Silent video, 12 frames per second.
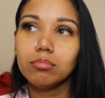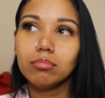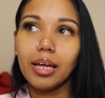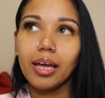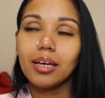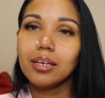
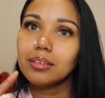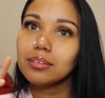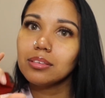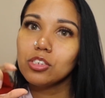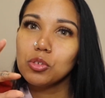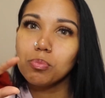like
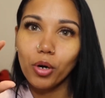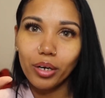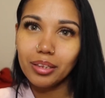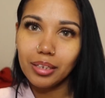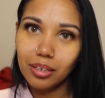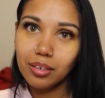
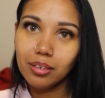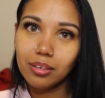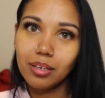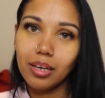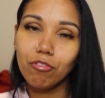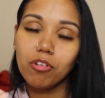sparkling.
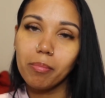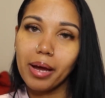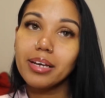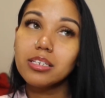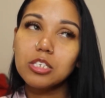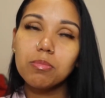It
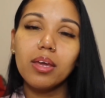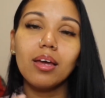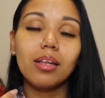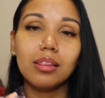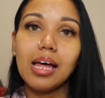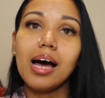reminds me
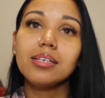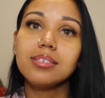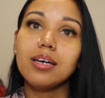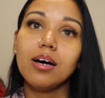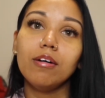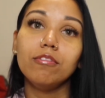a lot
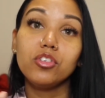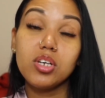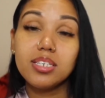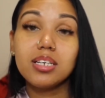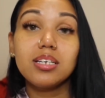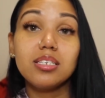of
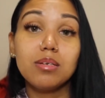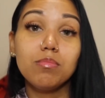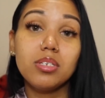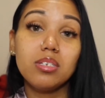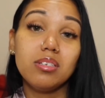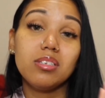Jessica
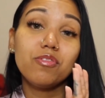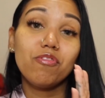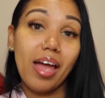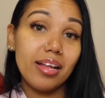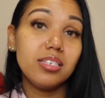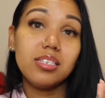Simpson's
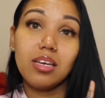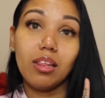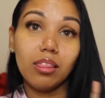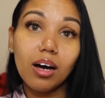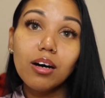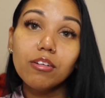Fancy
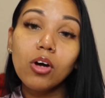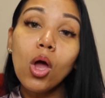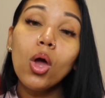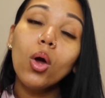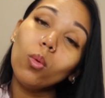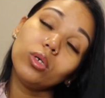Love,
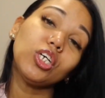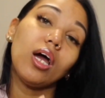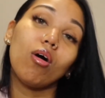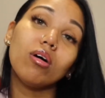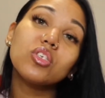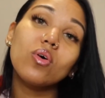which I
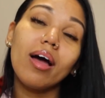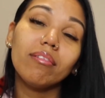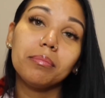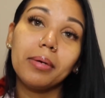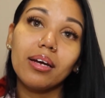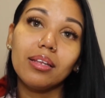also have
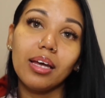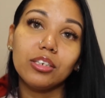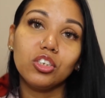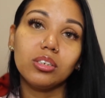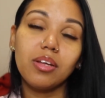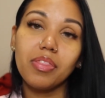in my
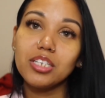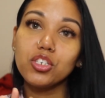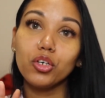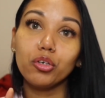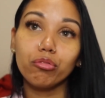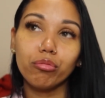collection, and that's a
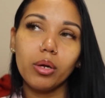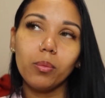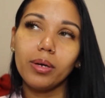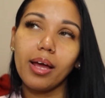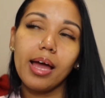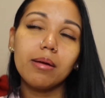great
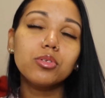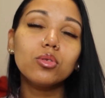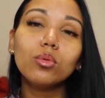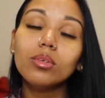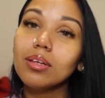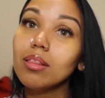one. I
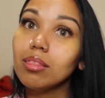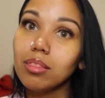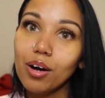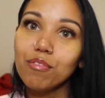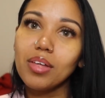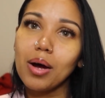absolutely
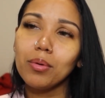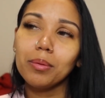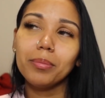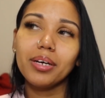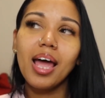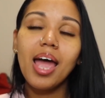love that one,
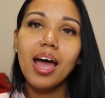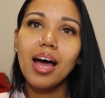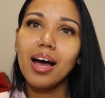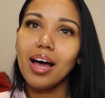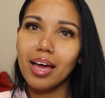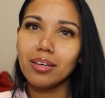but
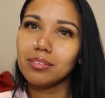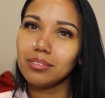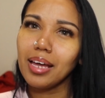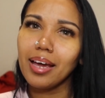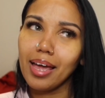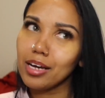I
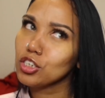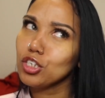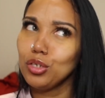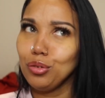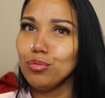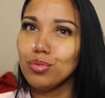actually
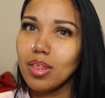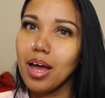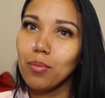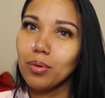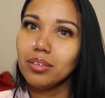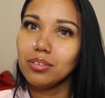use
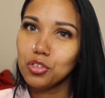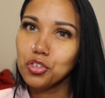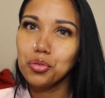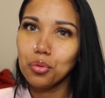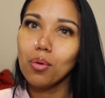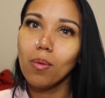that one
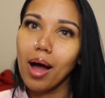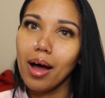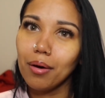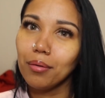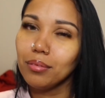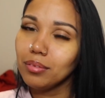to go
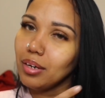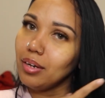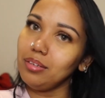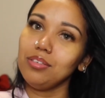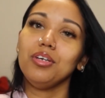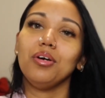out
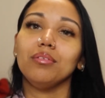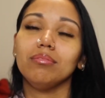and, you know,